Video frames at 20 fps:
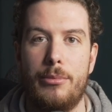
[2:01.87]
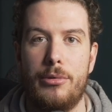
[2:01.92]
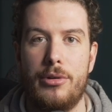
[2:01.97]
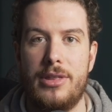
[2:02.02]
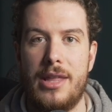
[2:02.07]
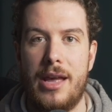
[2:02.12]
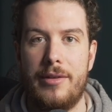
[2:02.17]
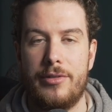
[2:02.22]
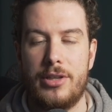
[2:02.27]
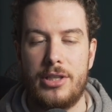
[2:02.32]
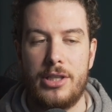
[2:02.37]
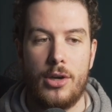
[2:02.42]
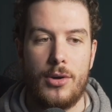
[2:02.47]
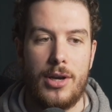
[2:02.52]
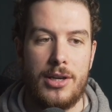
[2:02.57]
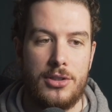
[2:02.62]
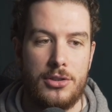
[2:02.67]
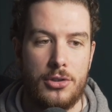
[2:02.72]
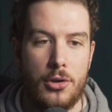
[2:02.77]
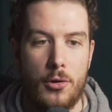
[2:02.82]
in that video
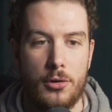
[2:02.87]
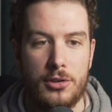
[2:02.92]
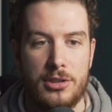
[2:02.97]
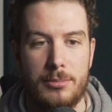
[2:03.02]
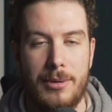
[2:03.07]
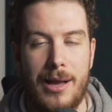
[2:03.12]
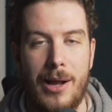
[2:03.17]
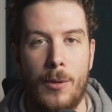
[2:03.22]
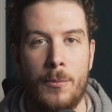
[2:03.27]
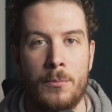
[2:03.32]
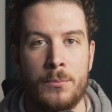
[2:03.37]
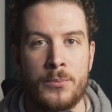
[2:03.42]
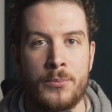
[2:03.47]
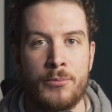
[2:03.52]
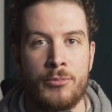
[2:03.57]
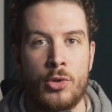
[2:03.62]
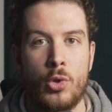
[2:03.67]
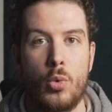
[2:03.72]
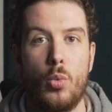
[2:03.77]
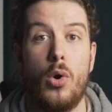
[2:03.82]
I talked about
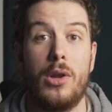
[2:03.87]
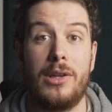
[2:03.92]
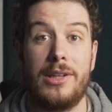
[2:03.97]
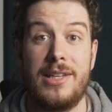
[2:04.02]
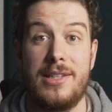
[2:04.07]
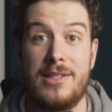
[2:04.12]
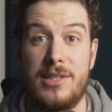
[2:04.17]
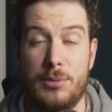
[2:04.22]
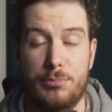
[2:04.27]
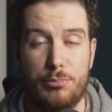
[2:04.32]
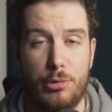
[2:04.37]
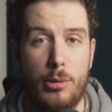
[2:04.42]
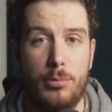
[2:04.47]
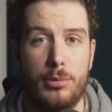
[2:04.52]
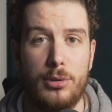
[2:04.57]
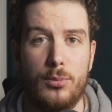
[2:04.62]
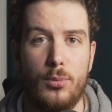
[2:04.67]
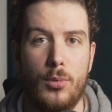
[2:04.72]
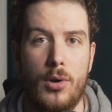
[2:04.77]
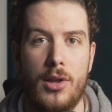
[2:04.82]
what Leeds'
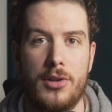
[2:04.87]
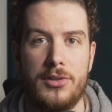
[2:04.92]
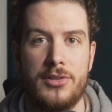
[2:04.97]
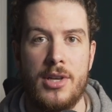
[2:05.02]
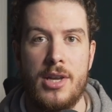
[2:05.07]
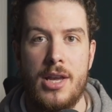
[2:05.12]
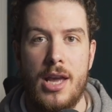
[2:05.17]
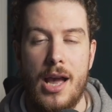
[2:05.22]
problem was